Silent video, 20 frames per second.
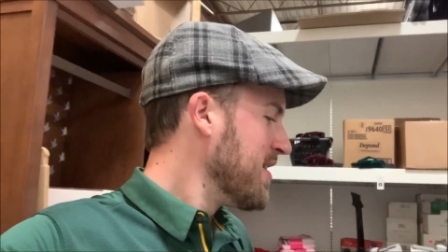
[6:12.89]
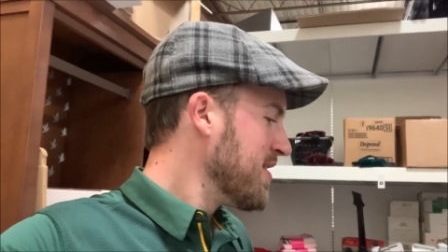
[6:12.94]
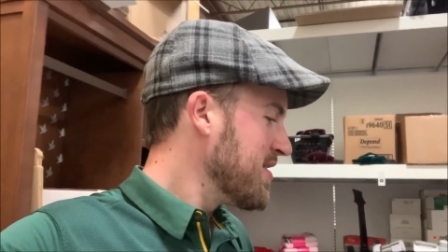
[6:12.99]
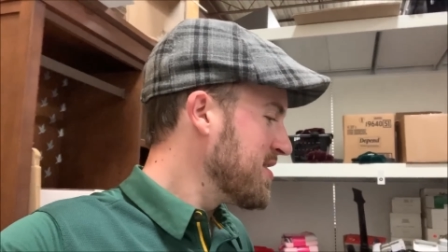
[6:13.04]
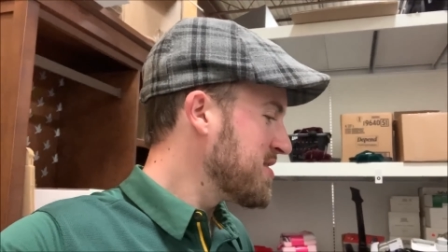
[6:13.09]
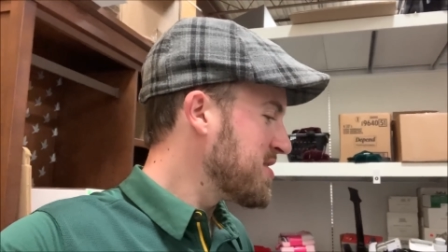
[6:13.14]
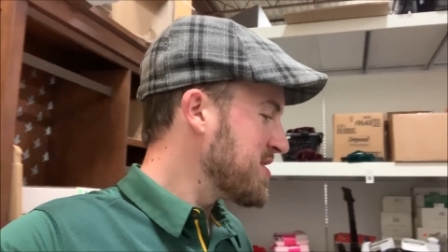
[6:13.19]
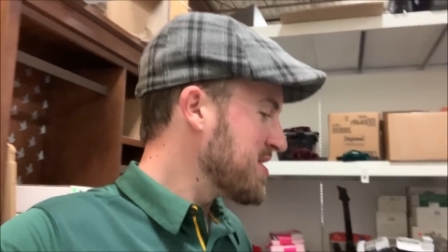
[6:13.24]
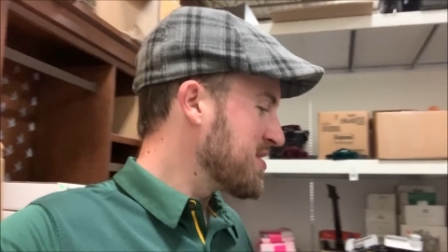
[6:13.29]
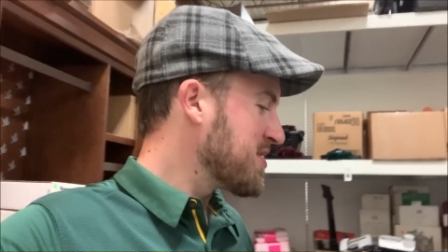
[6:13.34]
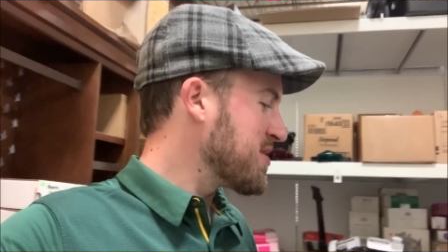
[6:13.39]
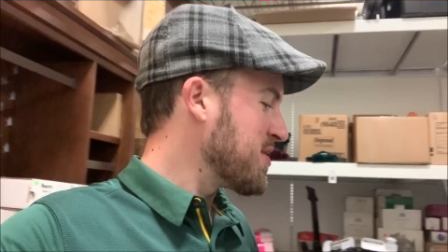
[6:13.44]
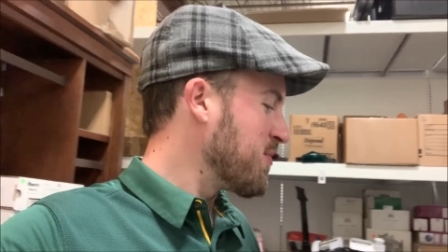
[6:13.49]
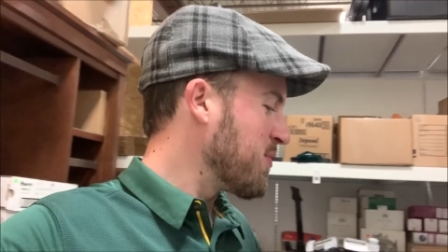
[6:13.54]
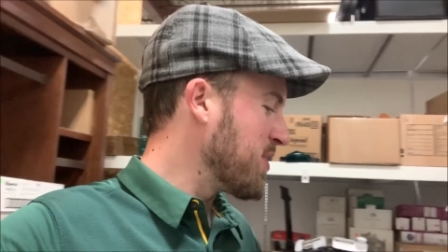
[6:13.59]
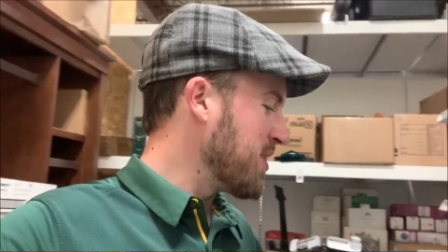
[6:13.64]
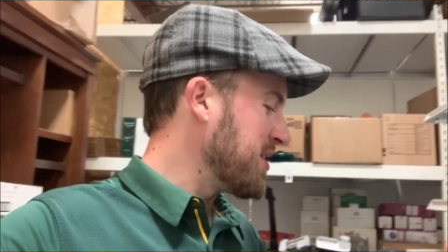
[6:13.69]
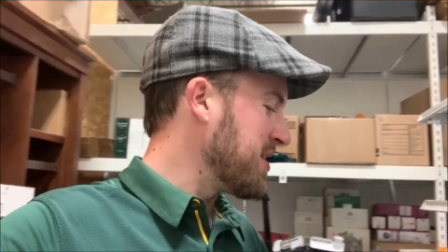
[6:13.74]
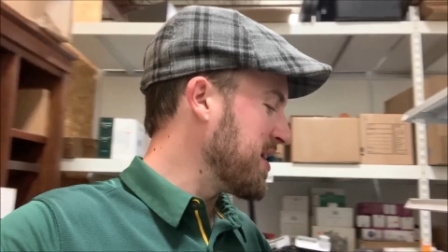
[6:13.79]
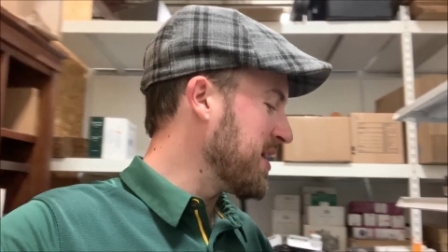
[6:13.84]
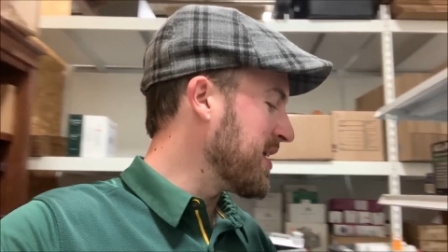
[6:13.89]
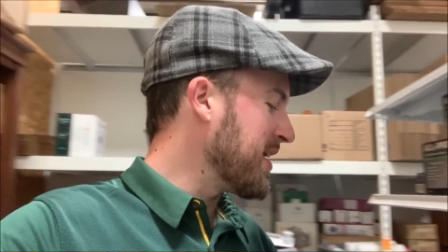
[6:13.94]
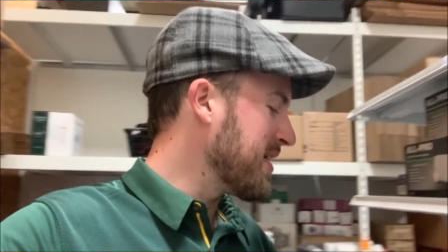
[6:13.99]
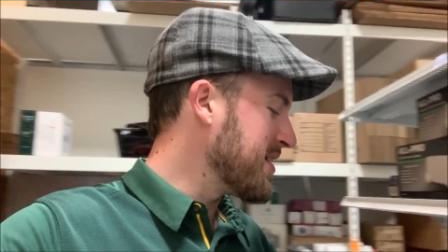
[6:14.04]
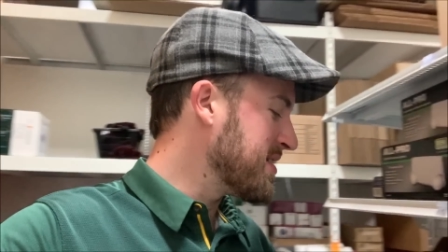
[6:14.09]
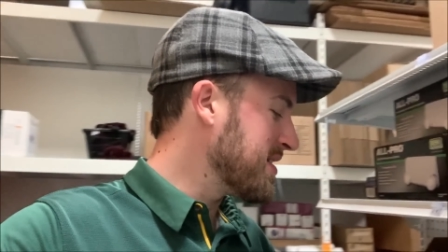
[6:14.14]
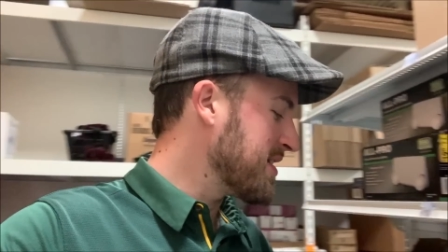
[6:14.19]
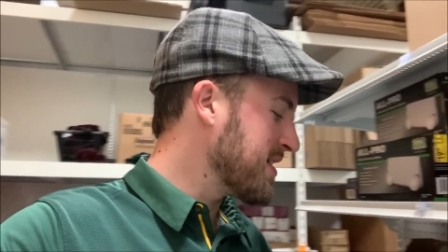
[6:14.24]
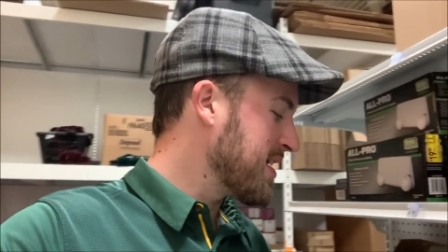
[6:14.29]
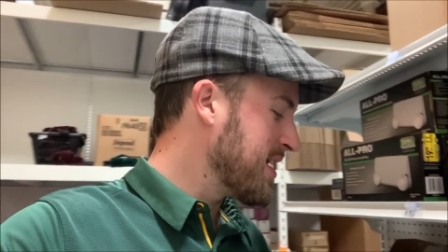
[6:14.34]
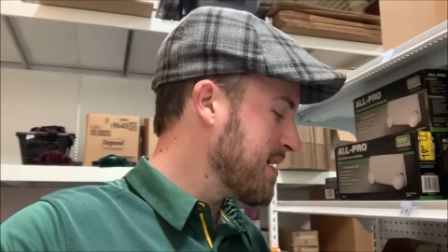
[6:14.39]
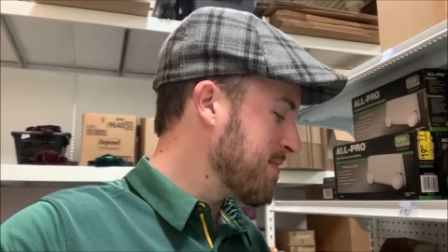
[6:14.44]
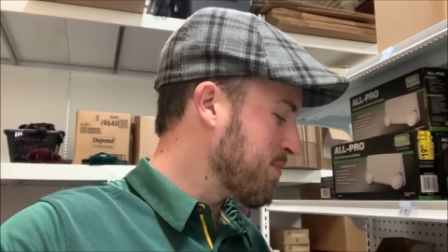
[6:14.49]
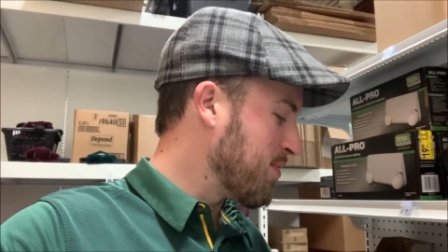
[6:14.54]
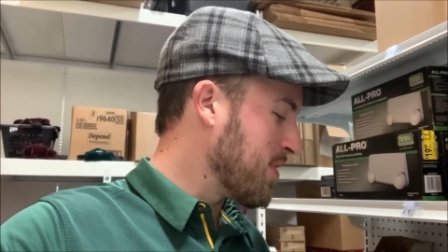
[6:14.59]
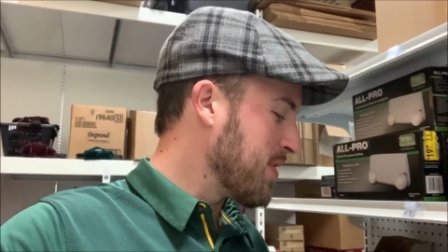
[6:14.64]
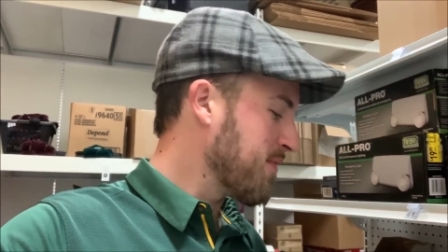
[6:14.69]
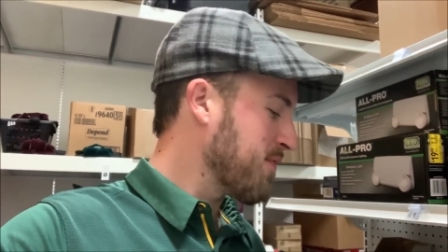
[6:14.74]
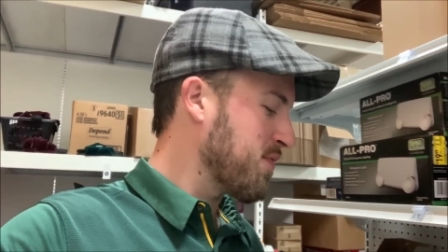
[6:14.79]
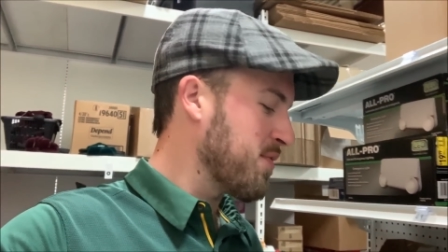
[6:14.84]
These things are really neat. I did keep
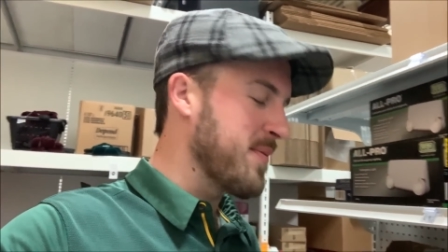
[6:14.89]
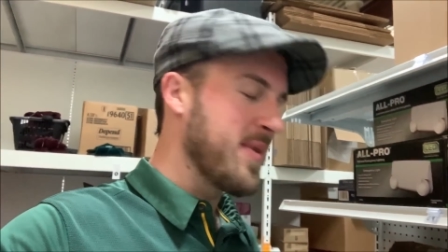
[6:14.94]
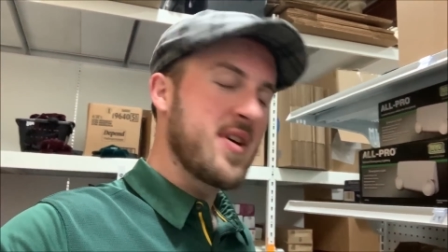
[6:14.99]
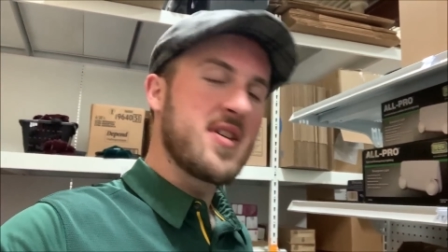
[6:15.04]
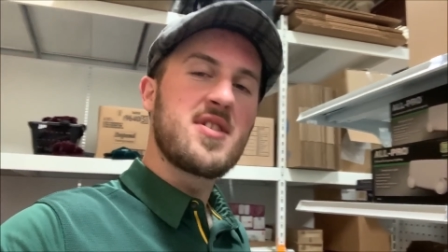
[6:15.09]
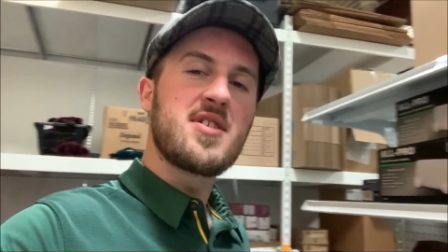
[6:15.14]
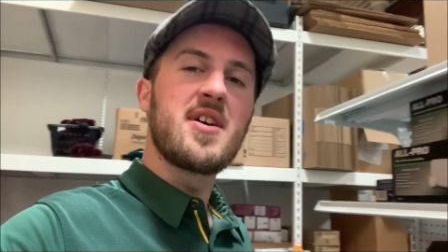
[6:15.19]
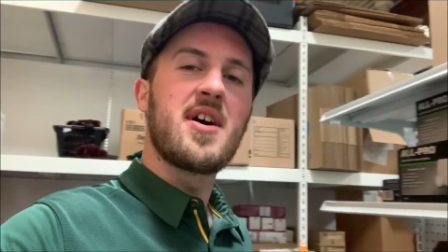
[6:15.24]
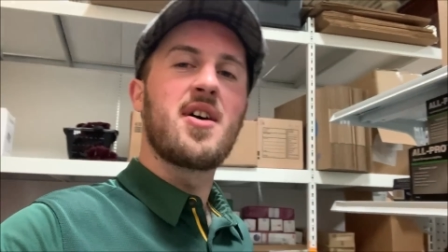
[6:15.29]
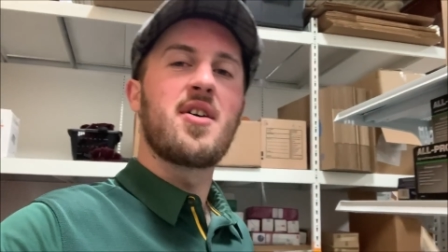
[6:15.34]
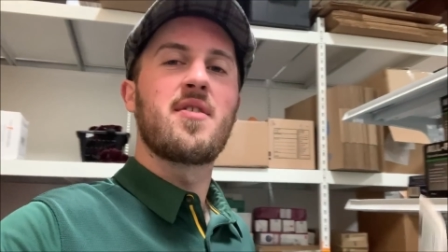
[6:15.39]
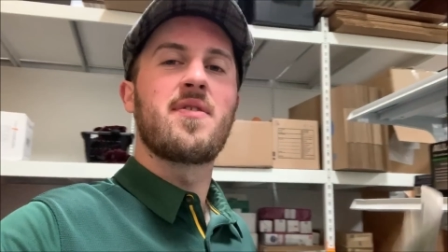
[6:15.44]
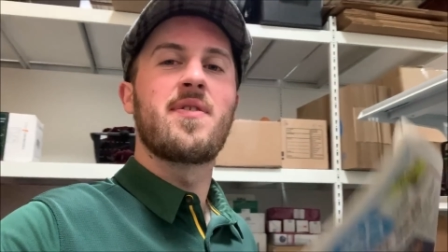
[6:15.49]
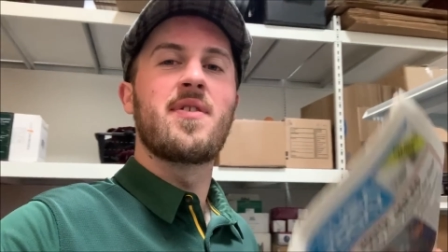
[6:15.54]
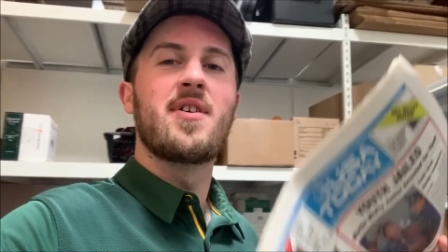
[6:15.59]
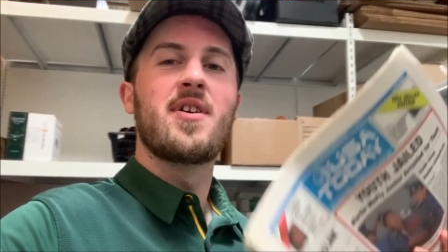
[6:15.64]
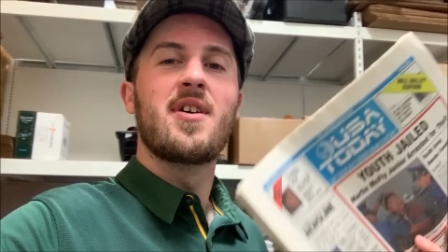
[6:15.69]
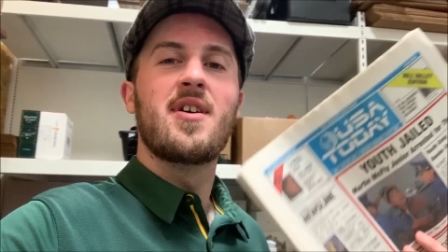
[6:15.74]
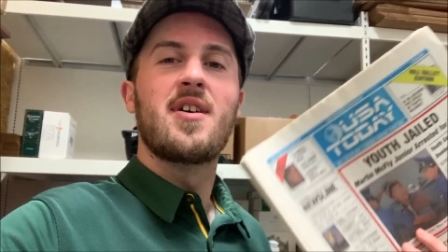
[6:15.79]
one for myself.